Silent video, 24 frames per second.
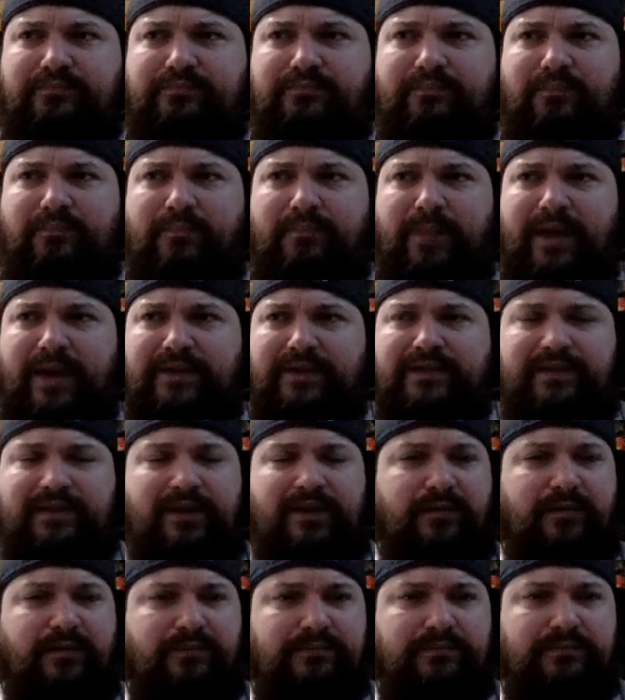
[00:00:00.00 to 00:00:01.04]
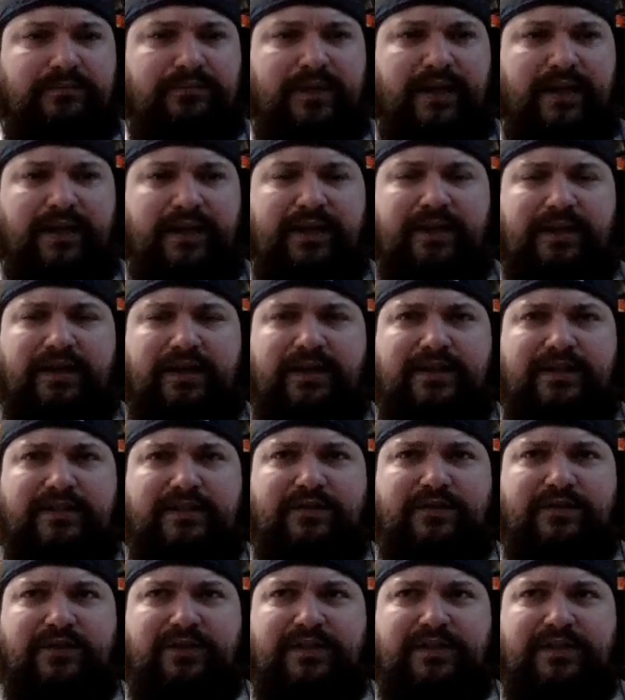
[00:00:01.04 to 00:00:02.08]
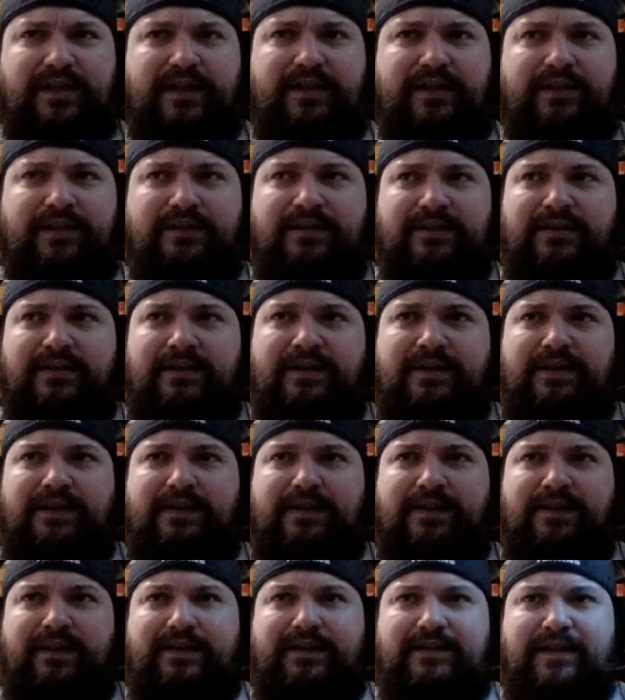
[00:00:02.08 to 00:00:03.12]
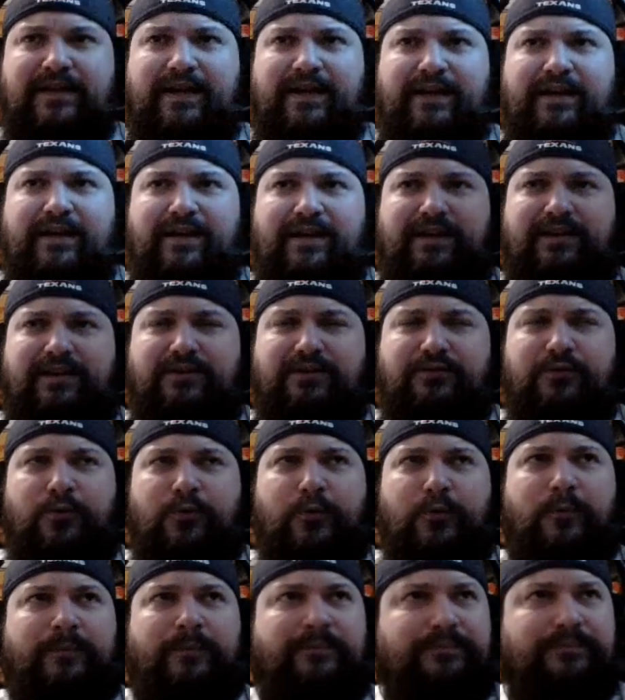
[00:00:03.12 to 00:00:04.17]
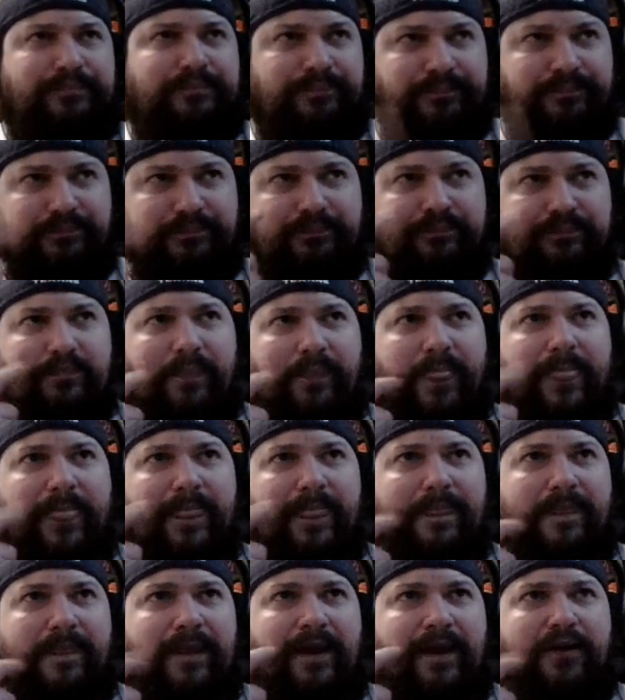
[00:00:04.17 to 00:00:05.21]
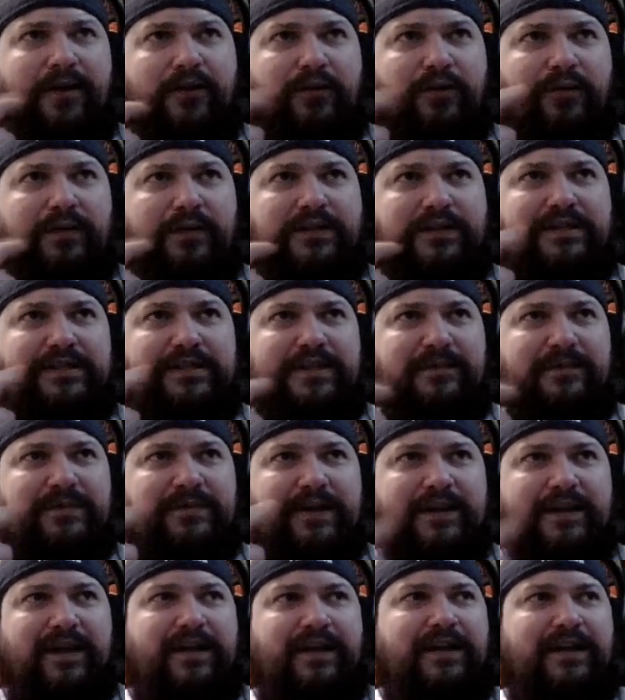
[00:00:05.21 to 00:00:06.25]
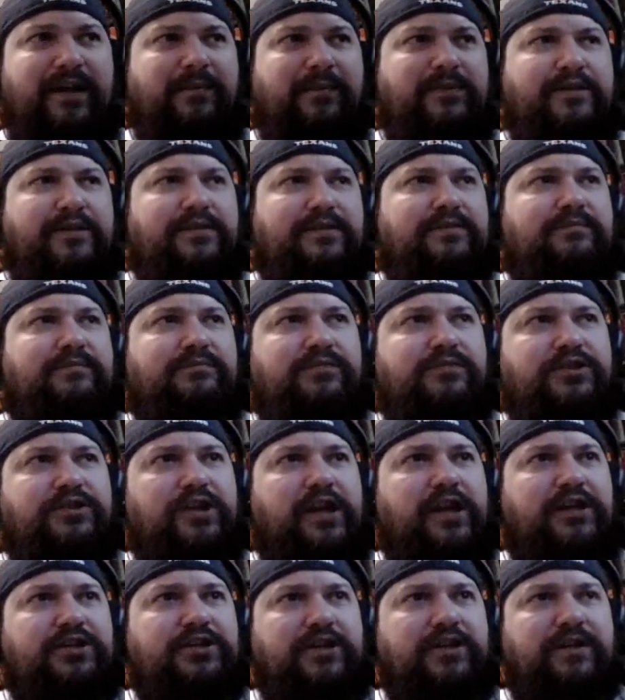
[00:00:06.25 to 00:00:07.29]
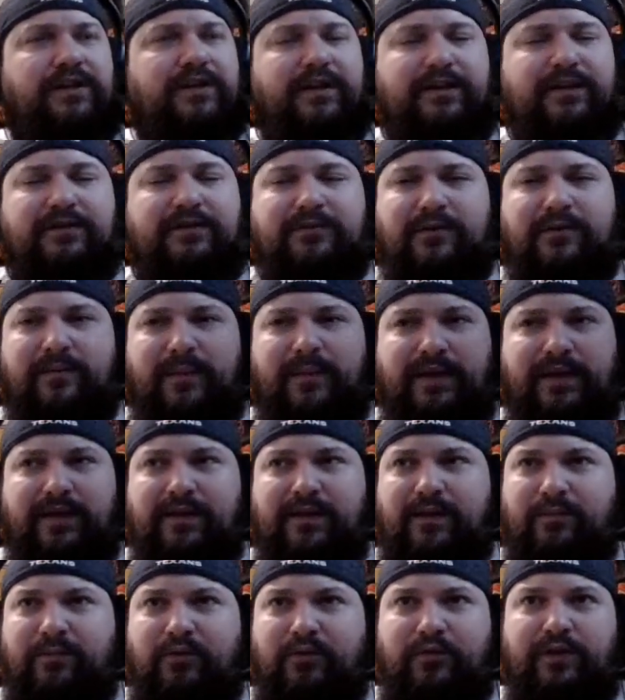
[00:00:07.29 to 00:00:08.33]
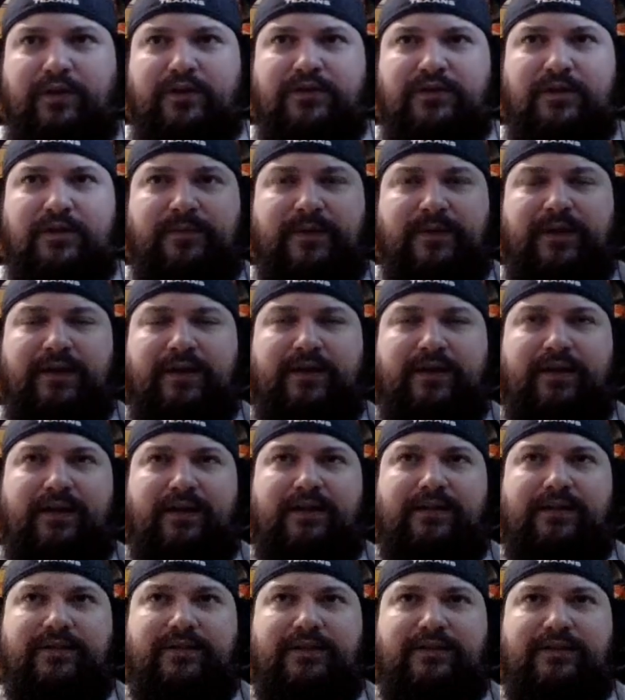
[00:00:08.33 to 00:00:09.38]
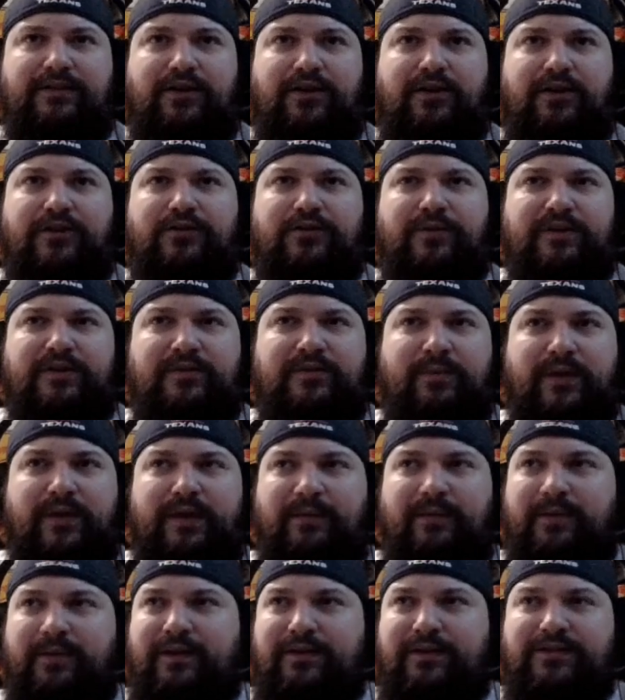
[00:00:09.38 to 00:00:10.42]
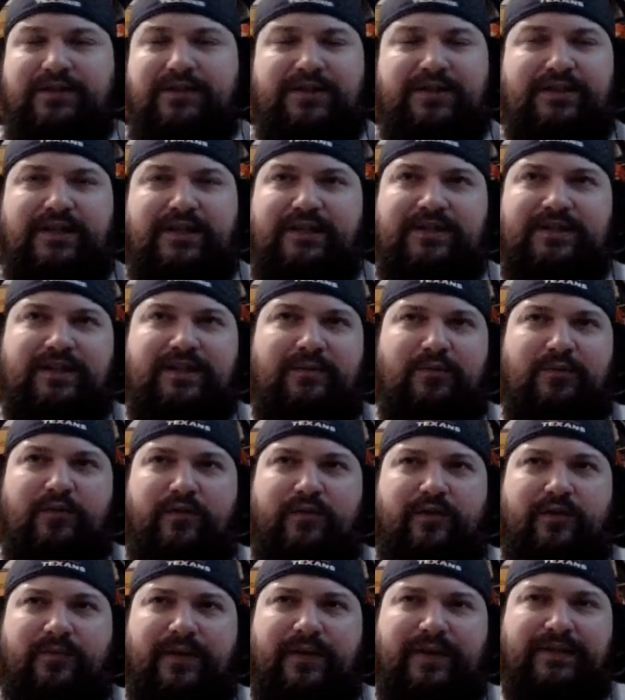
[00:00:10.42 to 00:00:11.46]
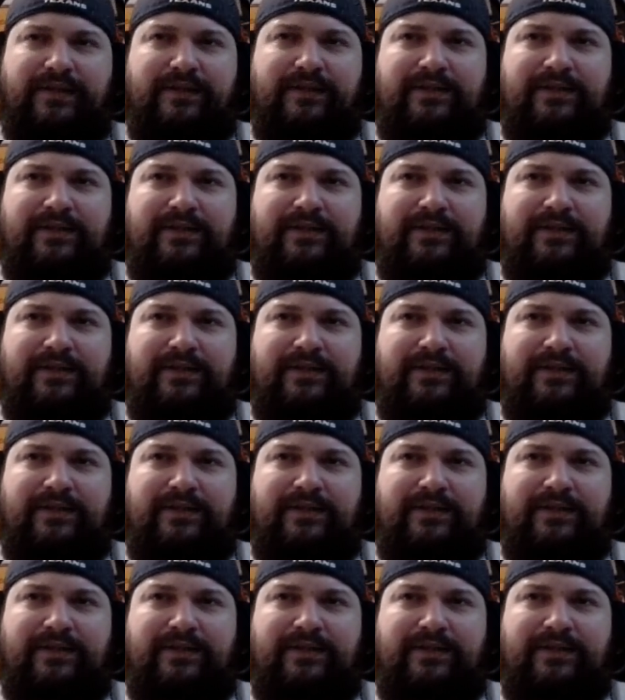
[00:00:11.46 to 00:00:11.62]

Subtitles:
messed up. Like it just feels like they decided to. I don't know. It just seems like they kept changing things while making that movie or something. It's hard to explain, but there's just scenes in that movie where I'm like,